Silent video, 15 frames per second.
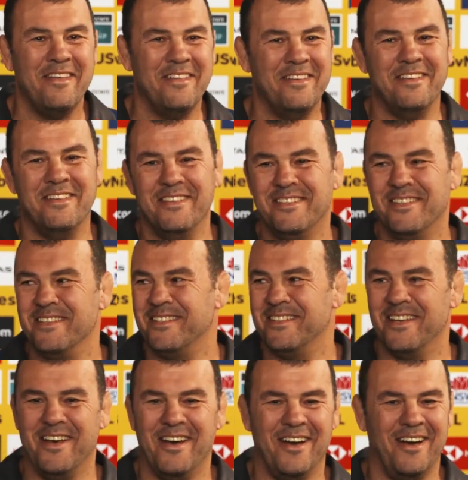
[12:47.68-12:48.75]
Yeah. This
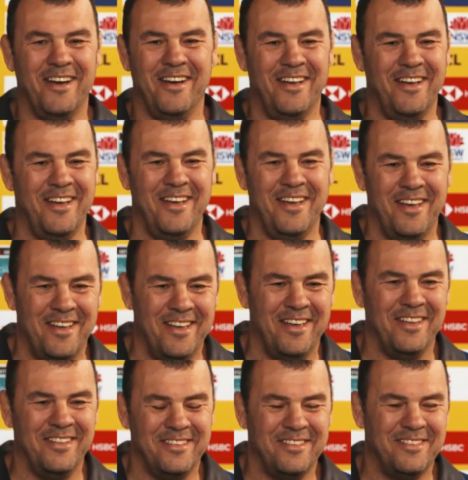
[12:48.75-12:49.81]
is
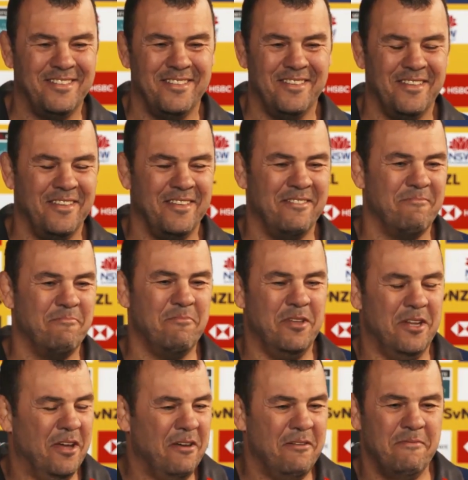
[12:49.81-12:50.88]
it's,
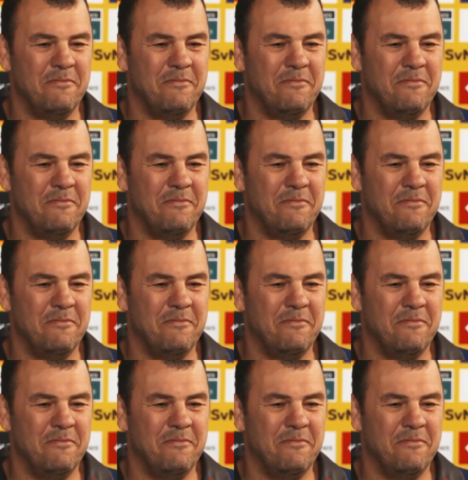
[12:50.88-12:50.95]
you know,